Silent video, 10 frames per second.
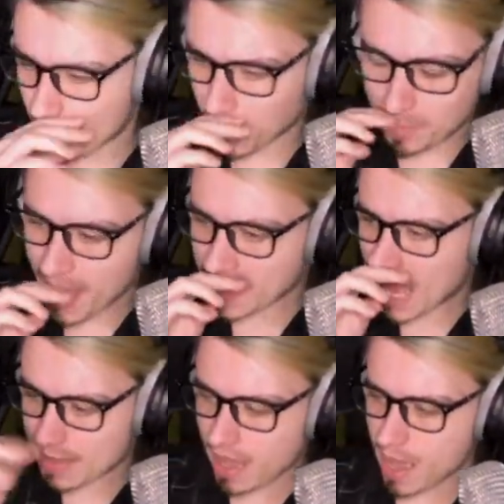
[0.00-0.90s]
I'm an old man,
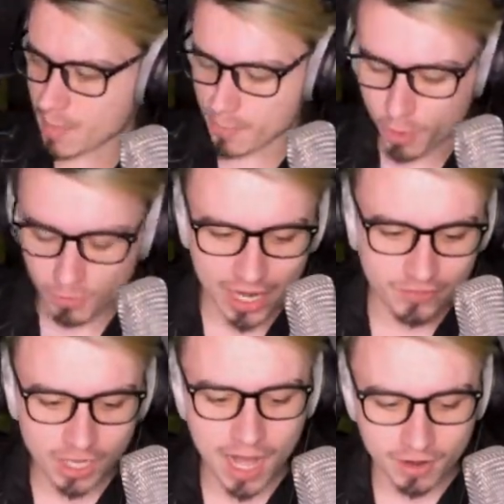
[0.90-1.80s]
I, I'm a boomer,
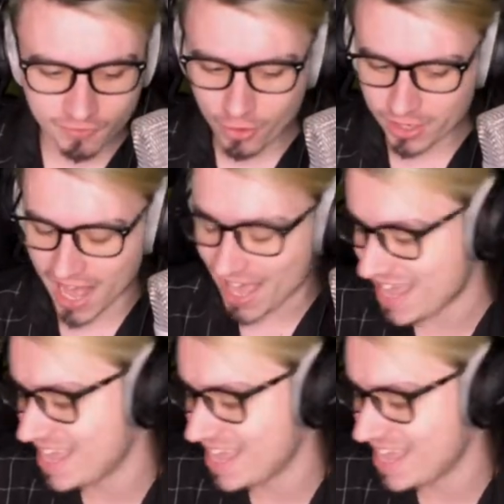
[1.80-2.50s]
I forgot how to Fortnite.